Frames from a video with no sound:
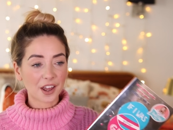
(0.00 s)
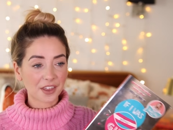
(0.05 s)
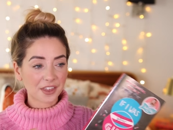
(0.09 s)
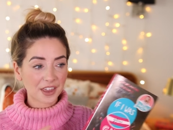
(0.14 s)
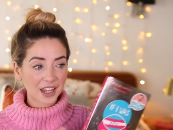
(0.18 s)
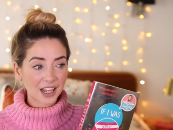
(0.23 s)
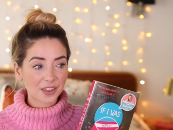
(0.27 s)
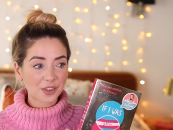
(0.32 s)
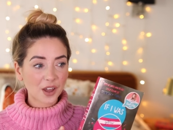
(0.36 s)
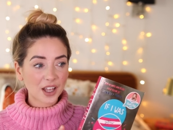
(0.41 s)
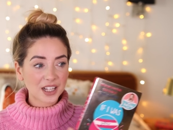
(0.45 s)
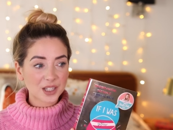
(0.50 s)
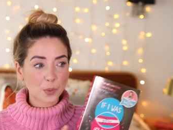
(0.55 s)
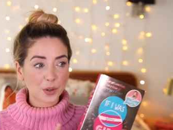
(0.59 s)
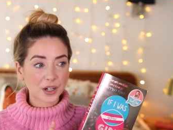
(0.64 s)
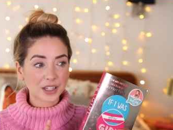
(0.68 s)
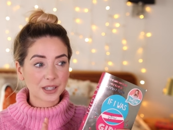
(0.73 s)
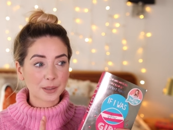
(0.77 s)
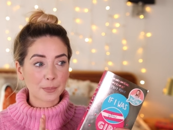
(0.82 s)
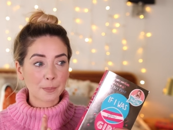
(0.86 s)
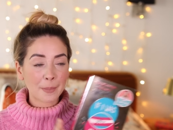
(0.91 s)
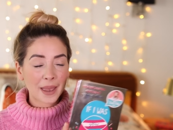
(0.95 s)
I think that's
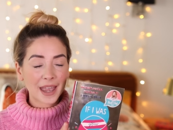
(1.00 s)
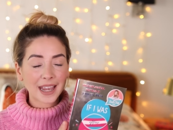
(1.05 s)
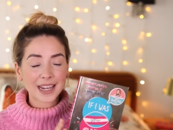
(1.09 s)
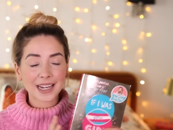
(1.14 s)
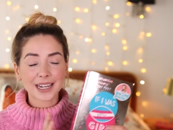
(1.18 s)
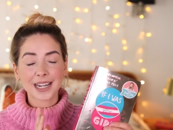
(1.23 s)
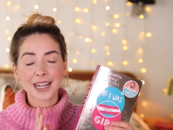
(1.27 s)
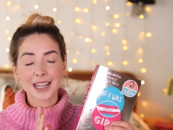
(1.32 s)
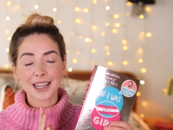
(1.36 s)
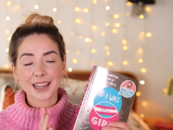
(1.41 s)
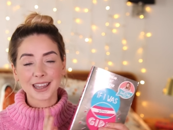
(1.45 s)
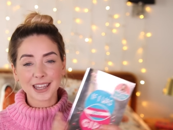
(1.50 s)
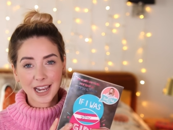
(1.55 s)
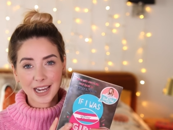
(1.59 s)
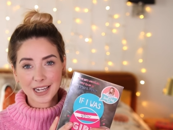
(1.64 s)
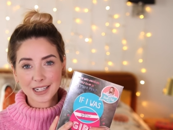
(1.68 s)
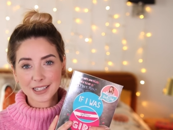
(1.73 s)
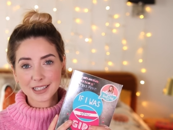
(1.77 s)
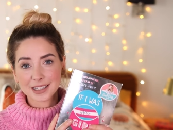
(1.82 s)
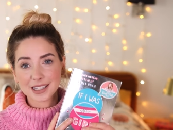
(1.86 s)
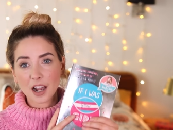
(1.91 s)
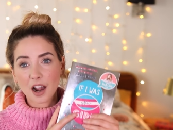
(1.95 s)
one of the main
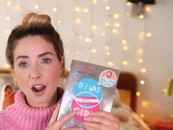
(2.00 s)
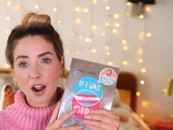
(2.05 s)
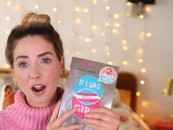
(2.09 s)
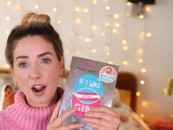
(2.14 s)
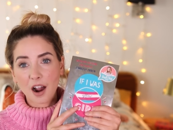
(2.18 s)
things